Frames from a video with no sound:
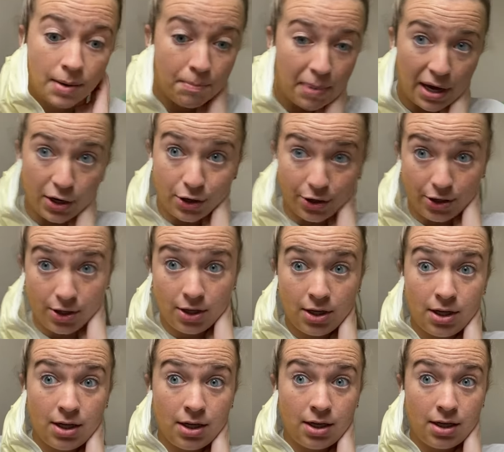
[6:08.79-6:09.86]

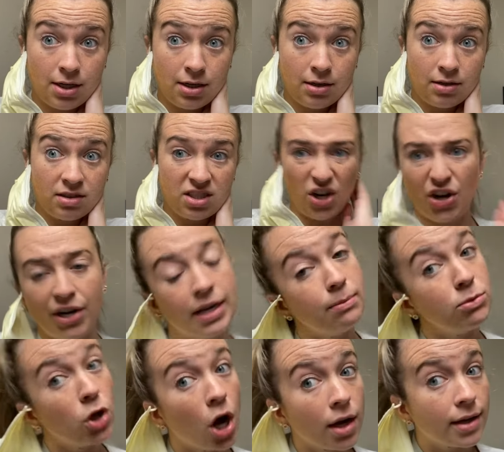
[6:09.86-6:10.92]
better. Sorry,
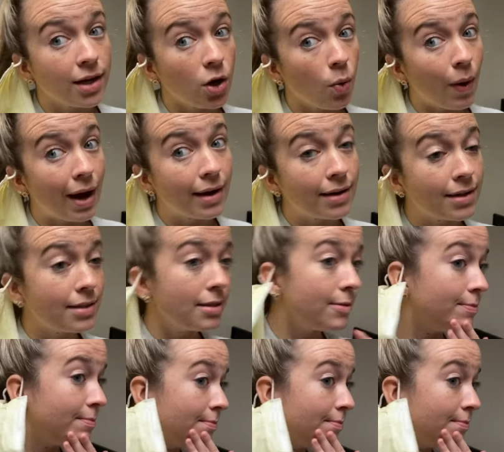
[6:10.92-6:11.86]
I'm talking quiet.